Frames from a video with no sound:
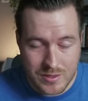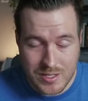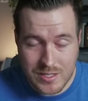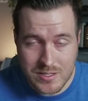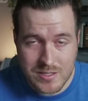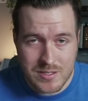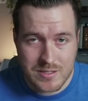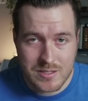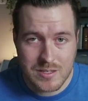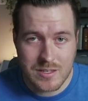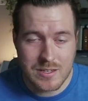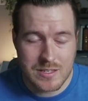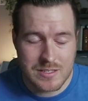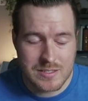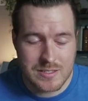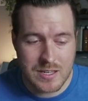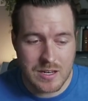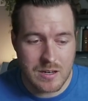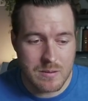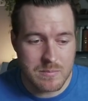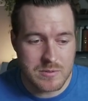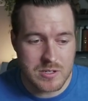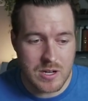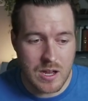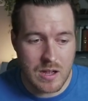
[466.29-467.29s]
This is gonna set
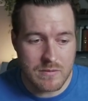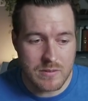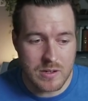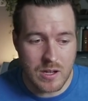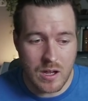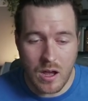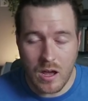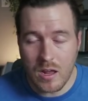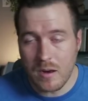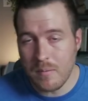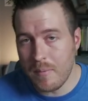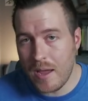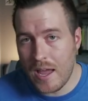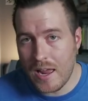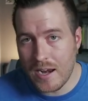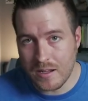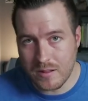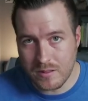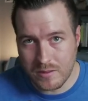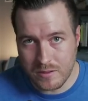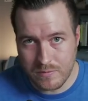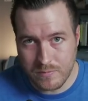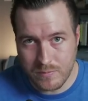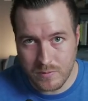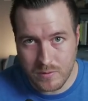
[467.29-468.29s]
up Java
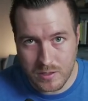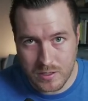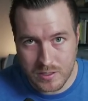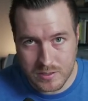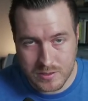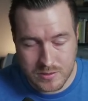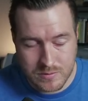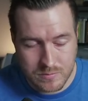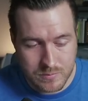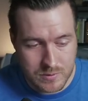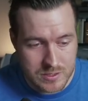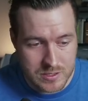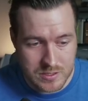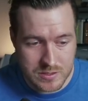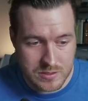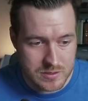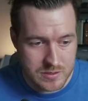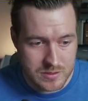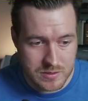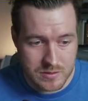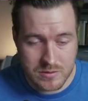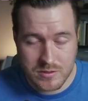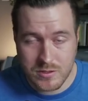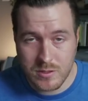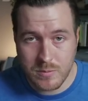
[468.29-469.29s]
automatically for us, which
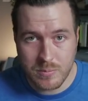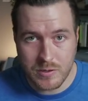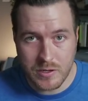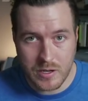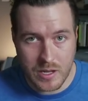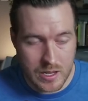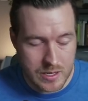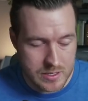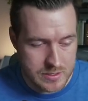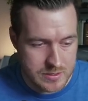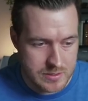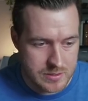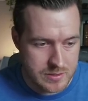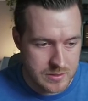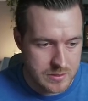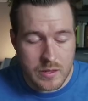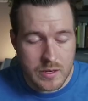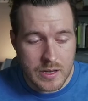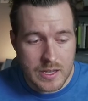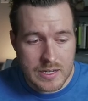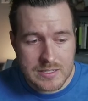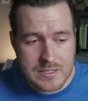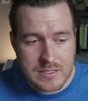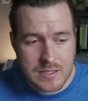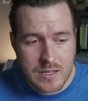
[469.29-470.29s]
is super nice. The
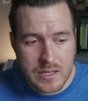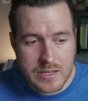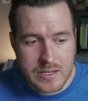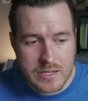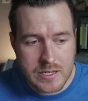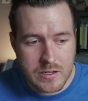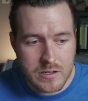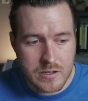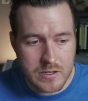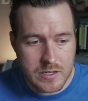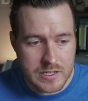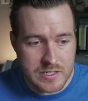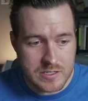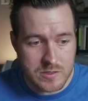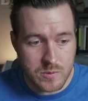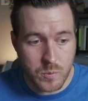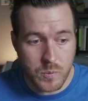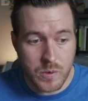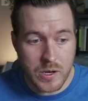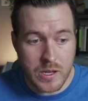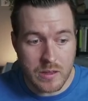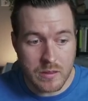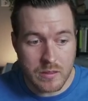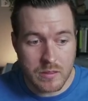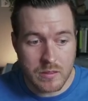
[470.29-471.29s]
next line here is
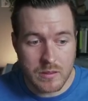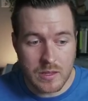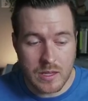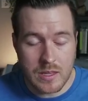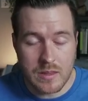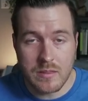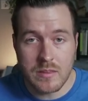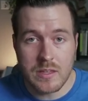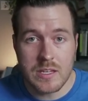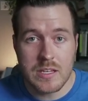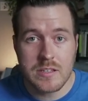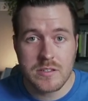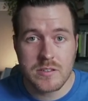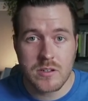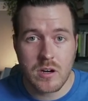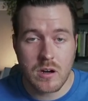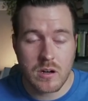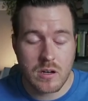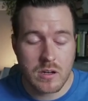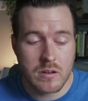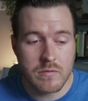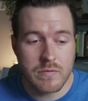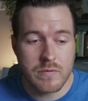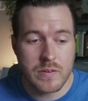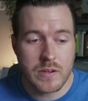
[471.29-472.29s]
with, and these are
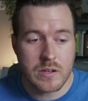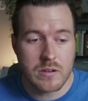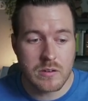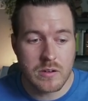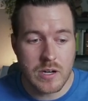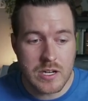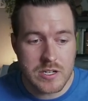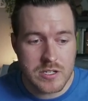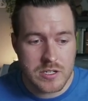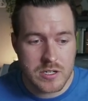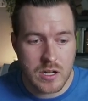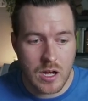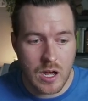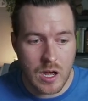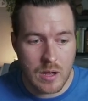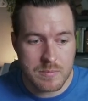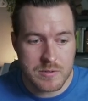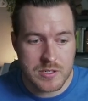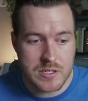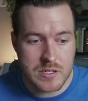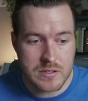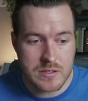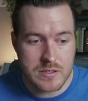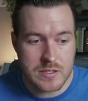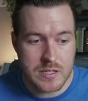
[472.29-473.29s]
configuration
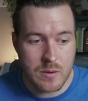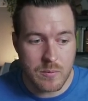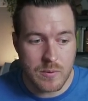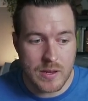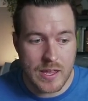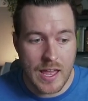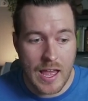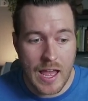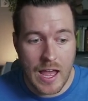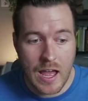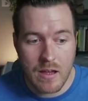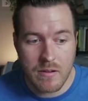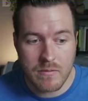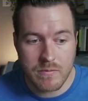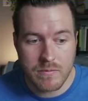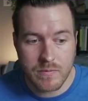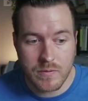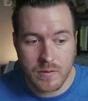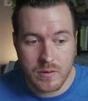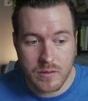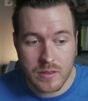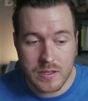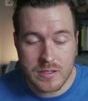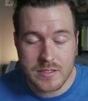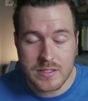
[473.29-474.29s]
options that we have
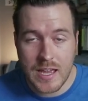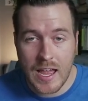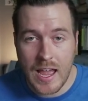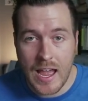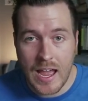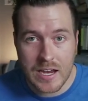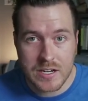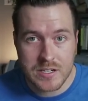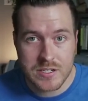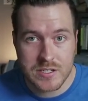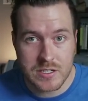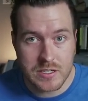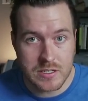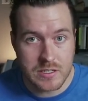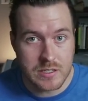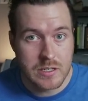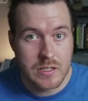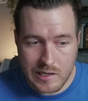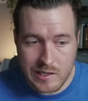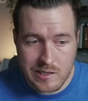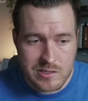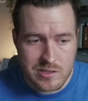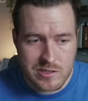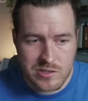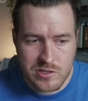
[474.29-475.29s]
for this action.
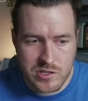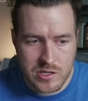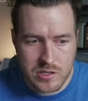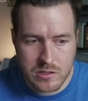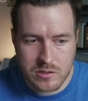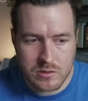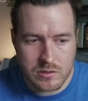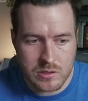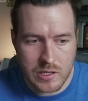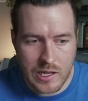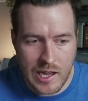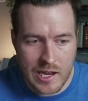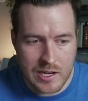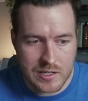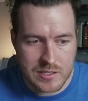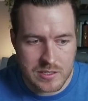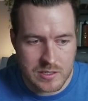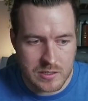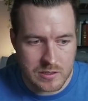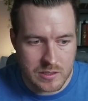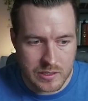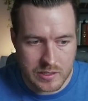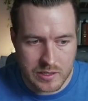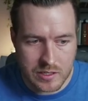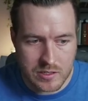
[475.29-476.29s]
Each general
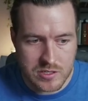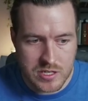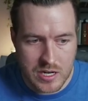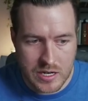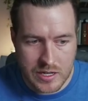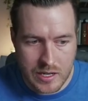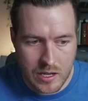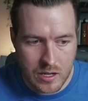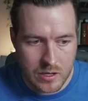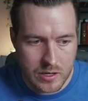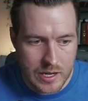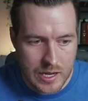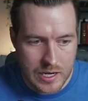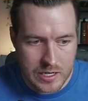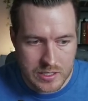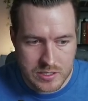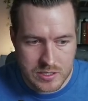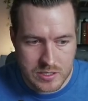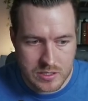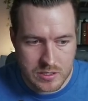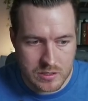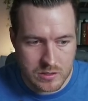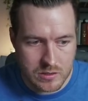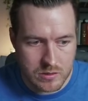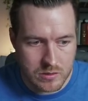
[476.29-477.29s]
action like the checkout
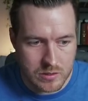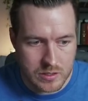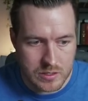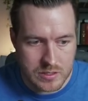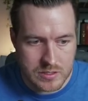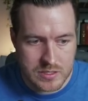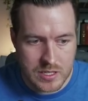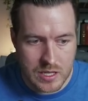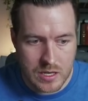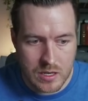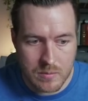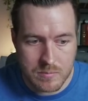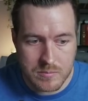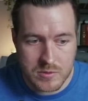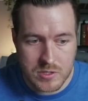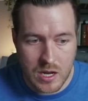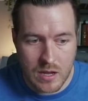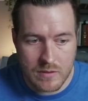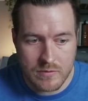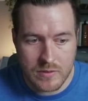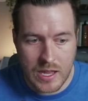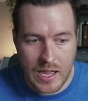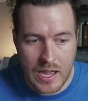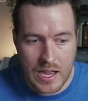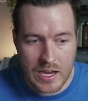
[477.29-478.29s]
action or the setup
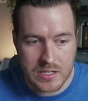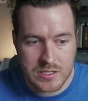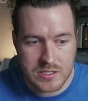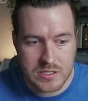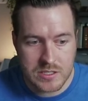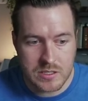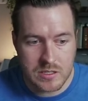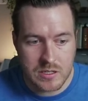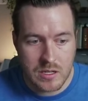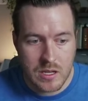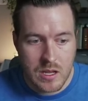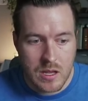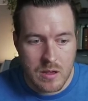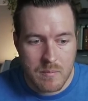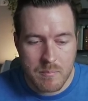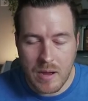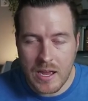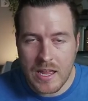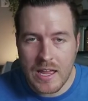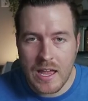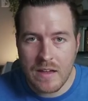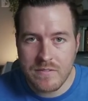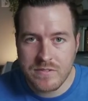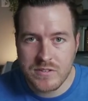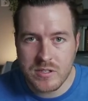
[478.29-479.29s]
Java action
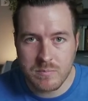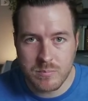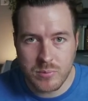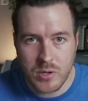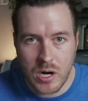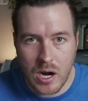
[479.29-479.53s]
might have some